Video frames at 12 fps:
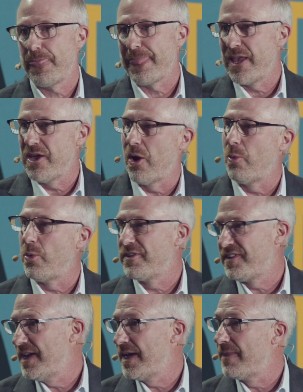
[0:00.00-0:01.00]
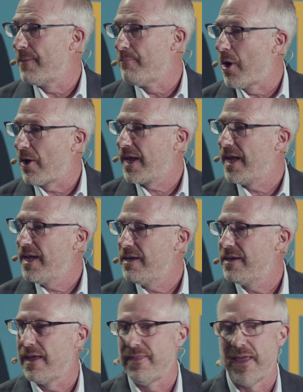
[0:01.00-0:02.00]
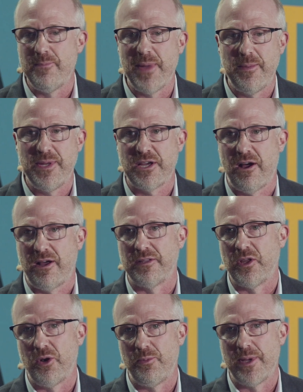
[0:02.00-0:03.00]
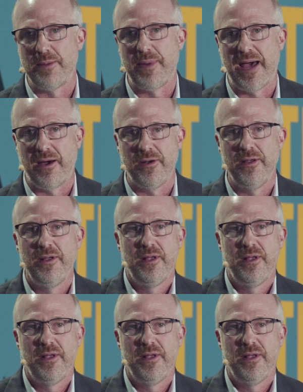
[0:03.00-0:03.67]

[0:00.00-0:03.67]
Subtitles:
we're seeing in the market, and then maybe talk a little bit about